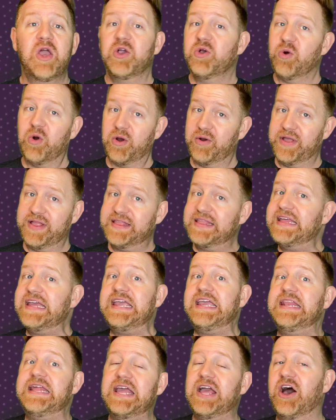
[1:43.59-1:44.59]

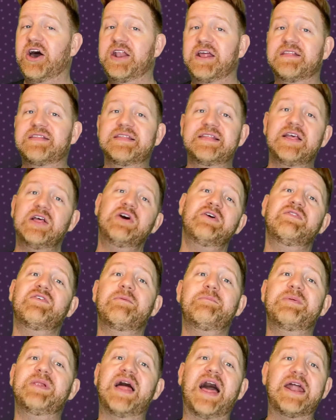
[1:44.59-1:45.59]
Quarantini on a silver
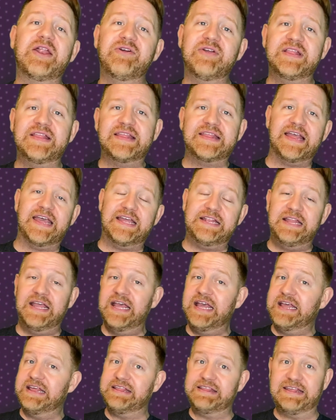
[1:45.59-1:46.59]
platter and said,
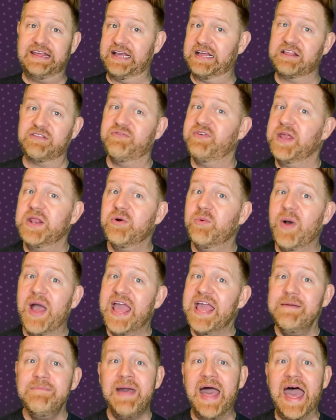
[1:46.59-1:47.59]
"Six feet
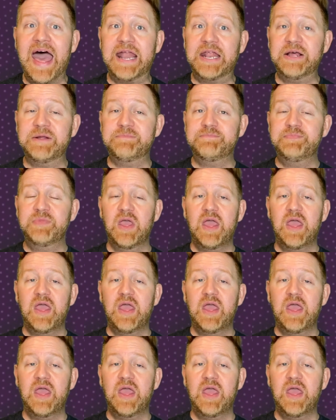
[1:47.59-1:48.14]
away, madam."